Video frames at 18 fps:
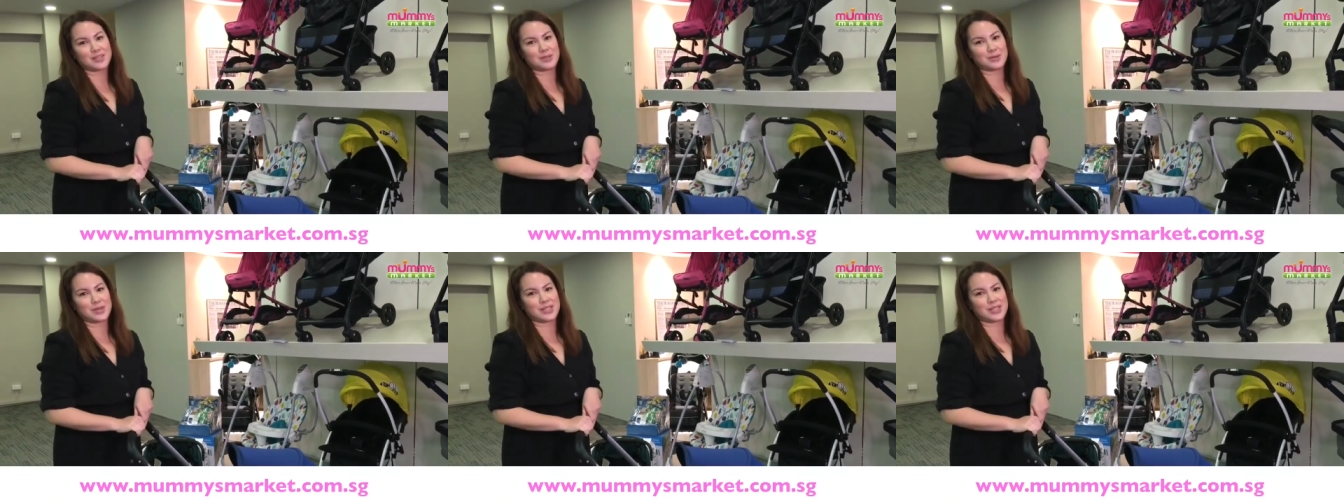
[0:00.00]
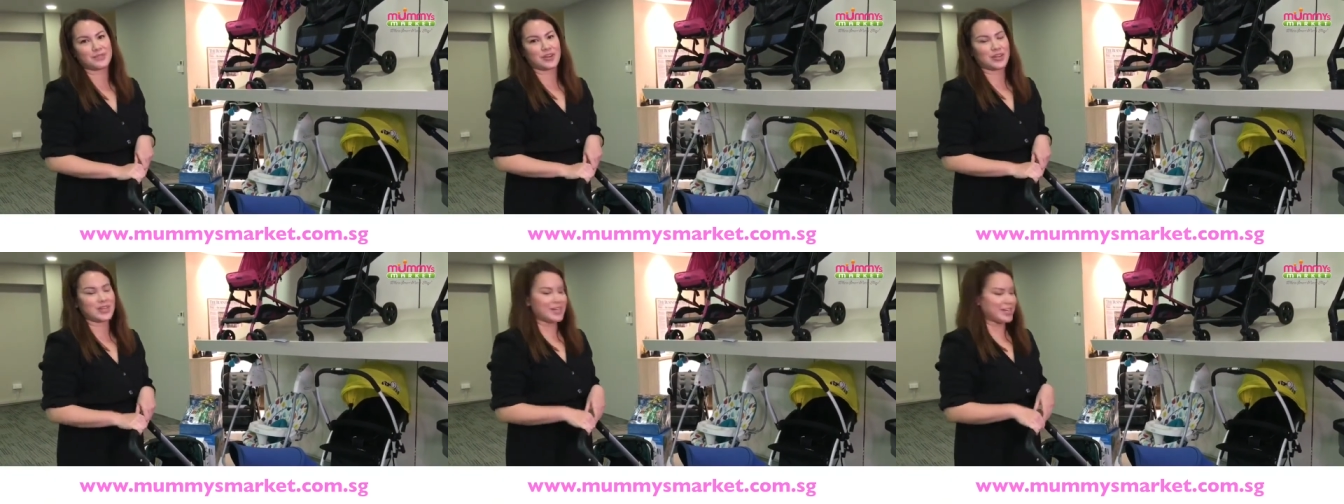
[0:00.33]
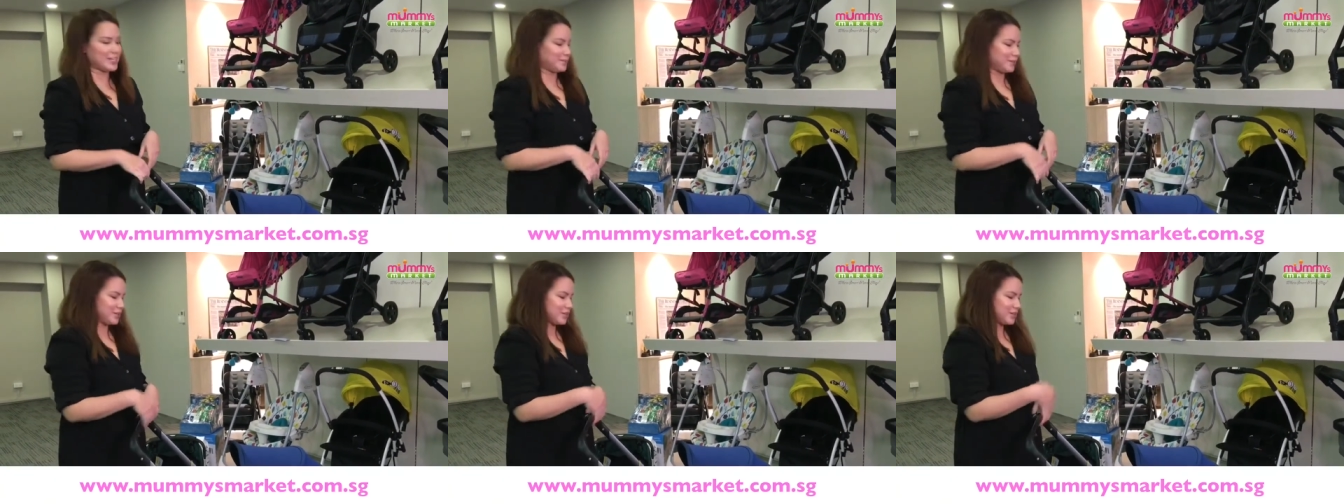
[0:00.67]
so it's very
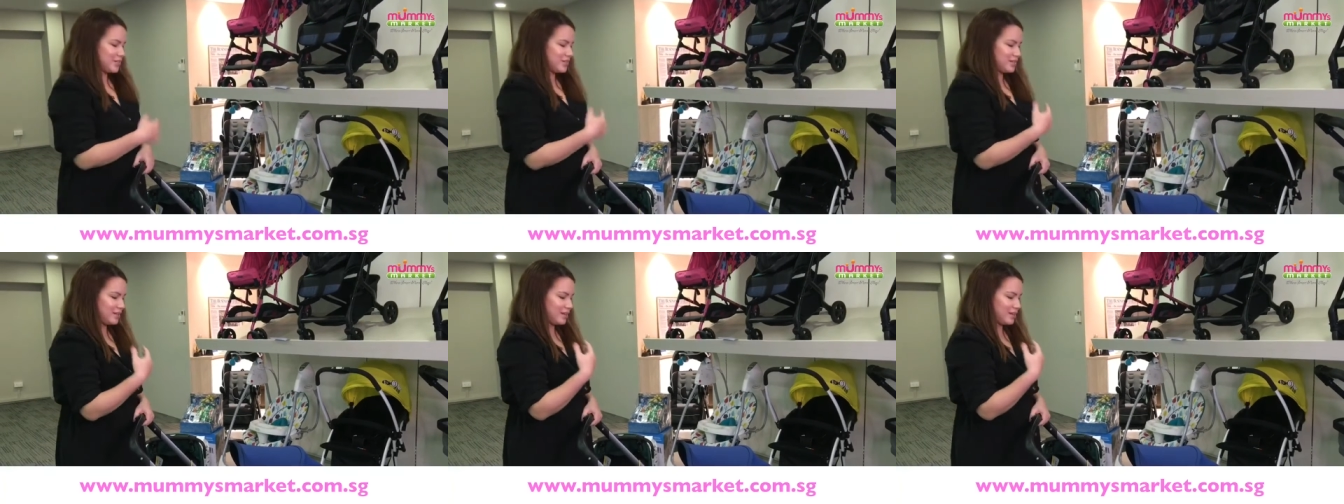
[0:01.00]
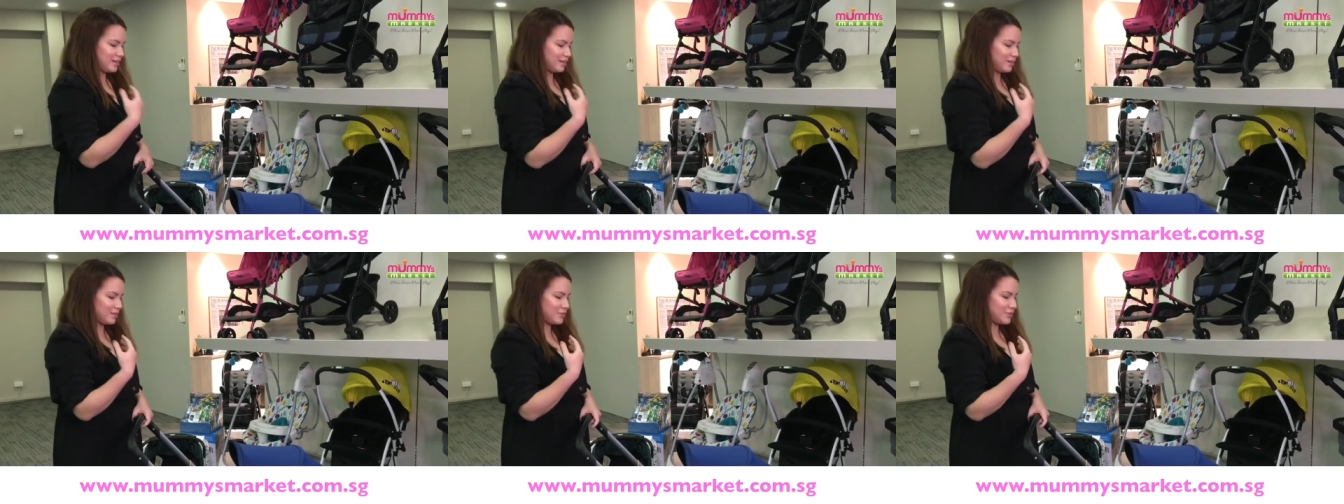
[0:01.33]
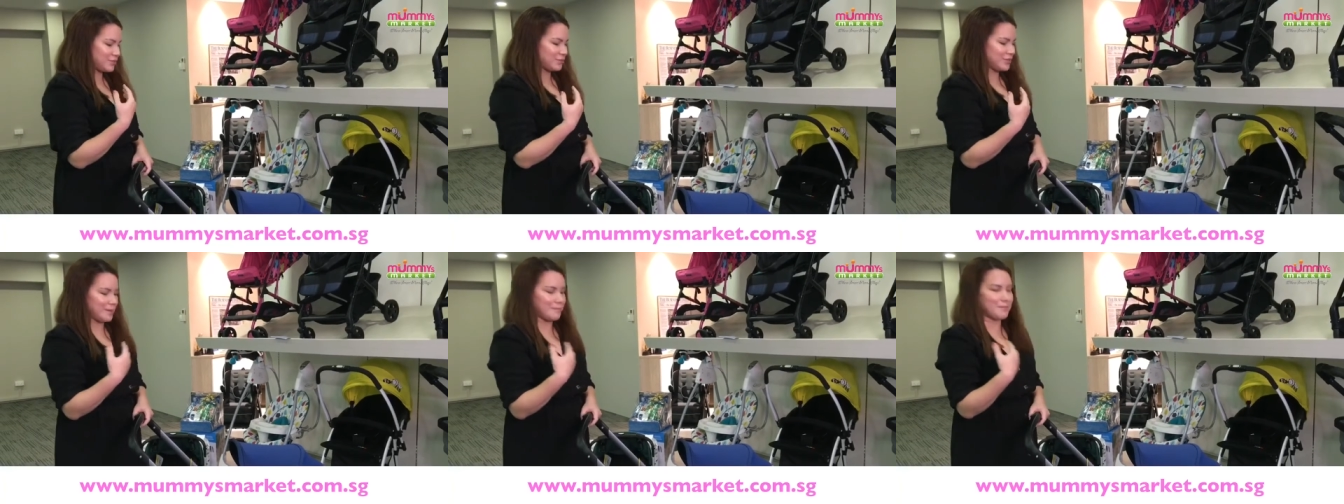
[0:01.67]
nice because it gives
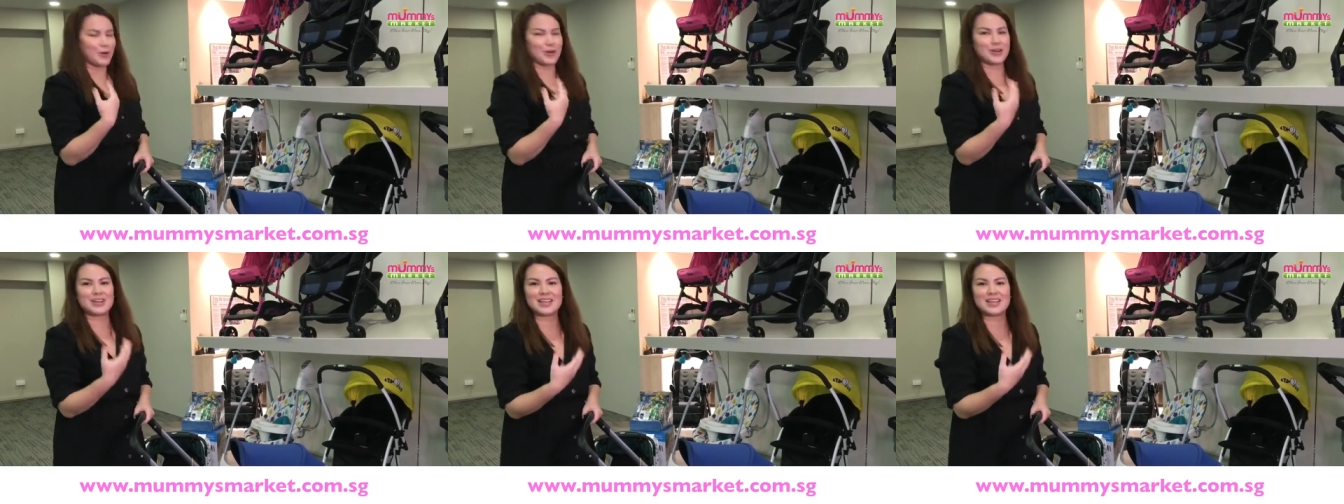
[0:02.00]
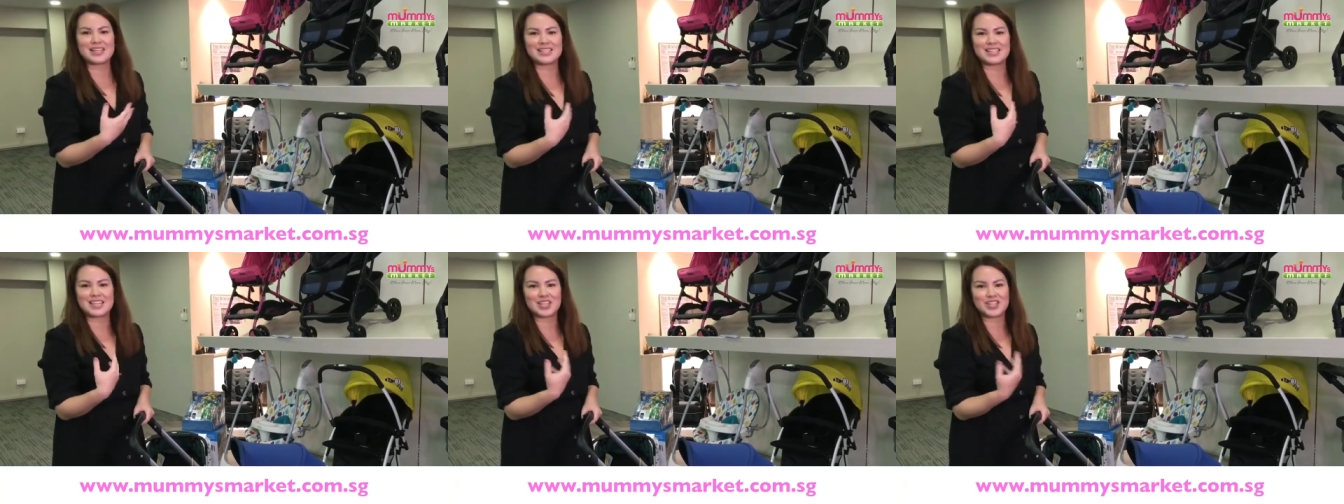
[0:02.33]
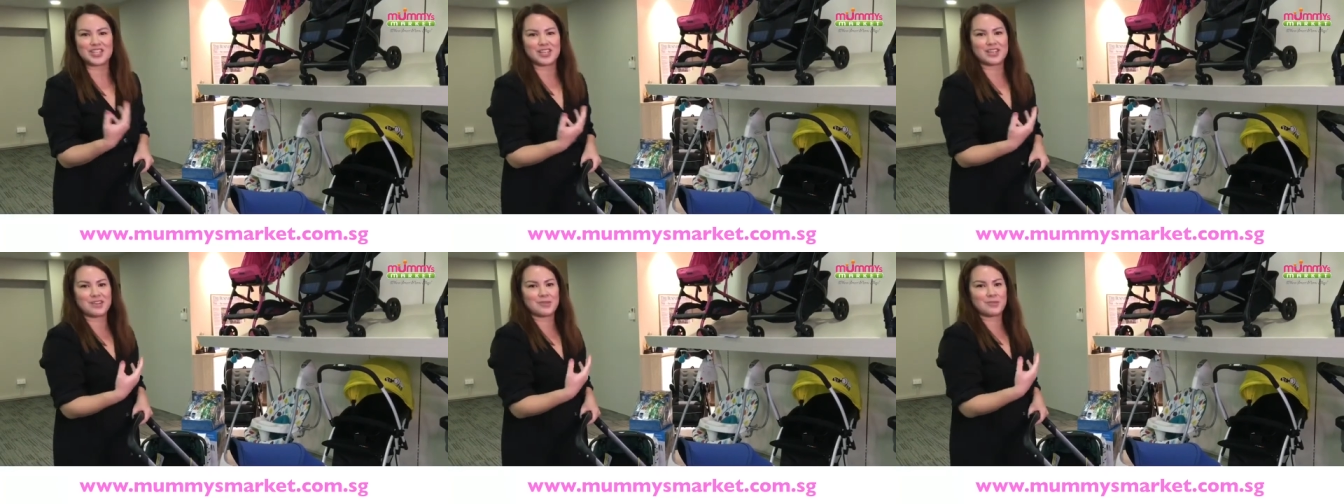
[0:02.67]
you that bonding
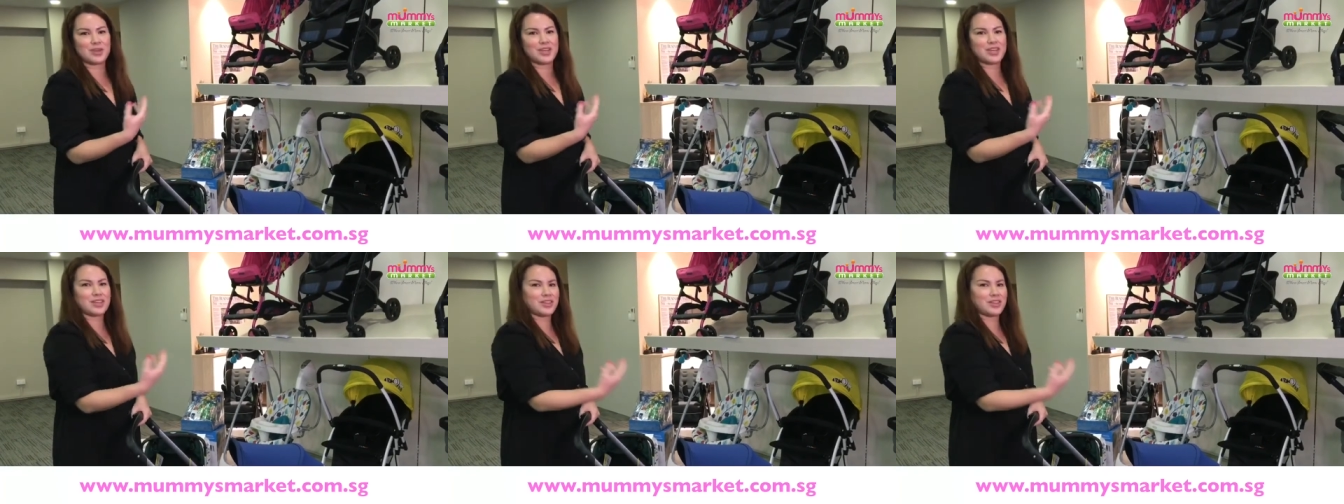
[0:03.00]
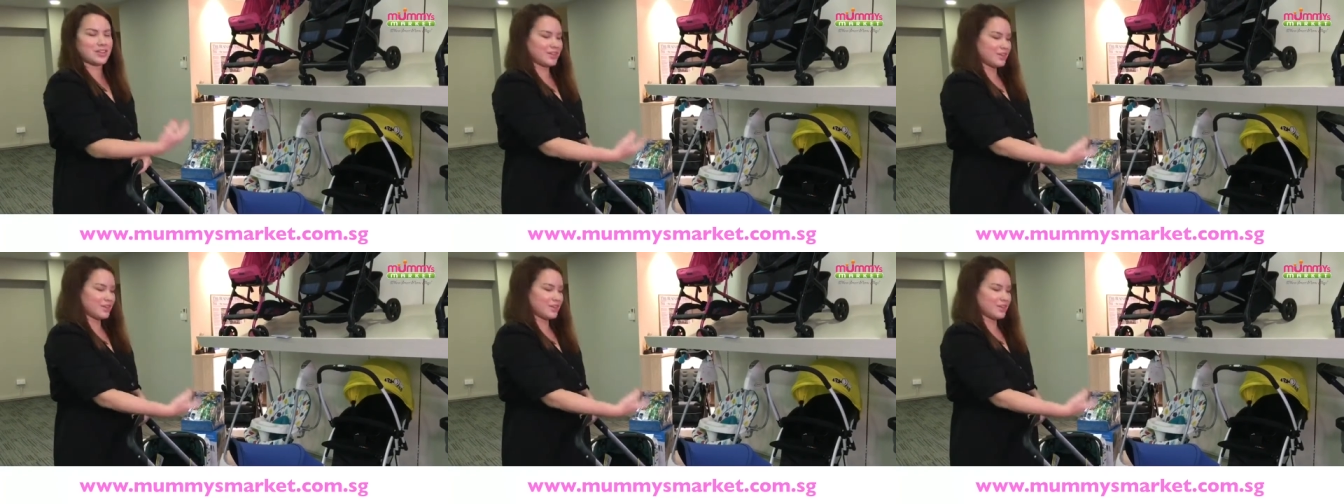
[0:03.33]
session with